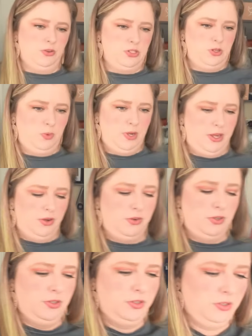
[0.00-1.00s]
do
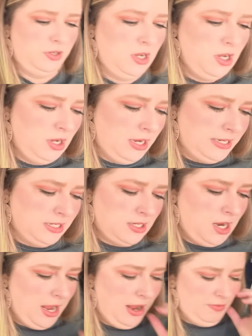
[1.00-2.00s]
well. It does
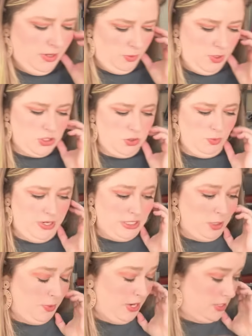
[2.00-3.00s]
not have the original
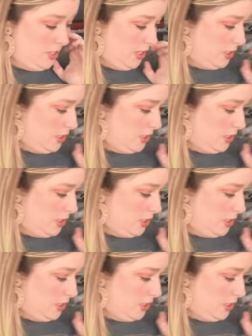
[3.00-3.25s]
retail price on it,